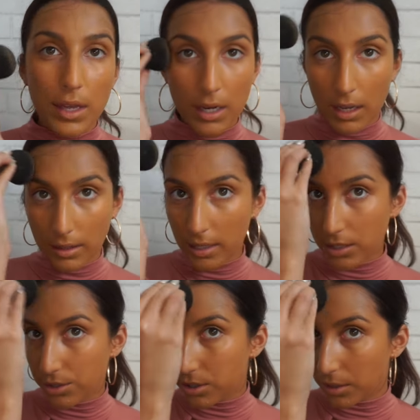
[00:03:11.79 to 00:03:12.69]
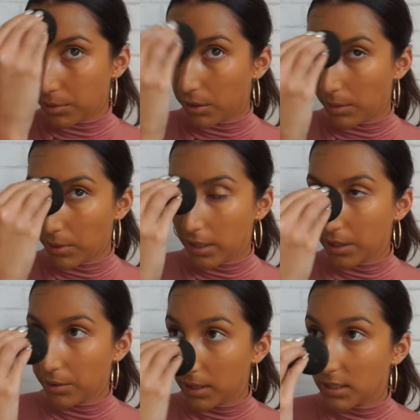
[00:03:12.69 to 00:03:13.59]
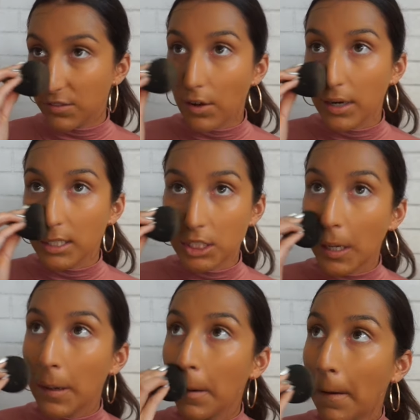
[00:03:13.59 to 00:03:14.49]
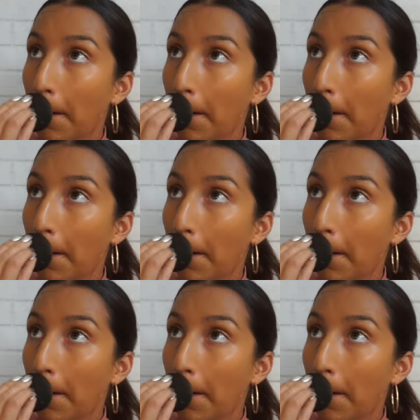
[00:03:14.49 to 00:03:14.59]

And I like to use a beauty blender with this foundation.